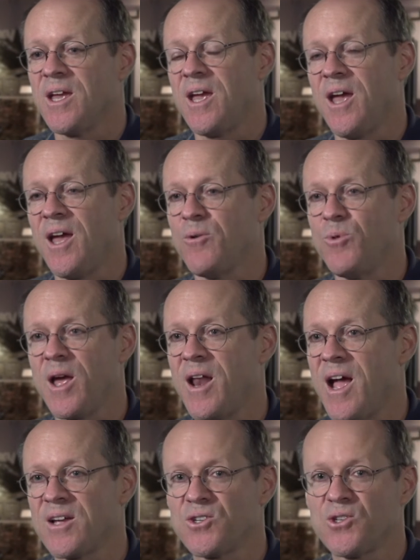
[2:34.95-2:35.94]
and we got
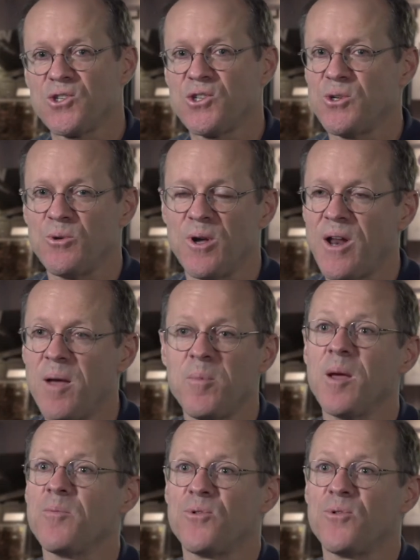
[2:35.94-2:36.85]
access to an IBM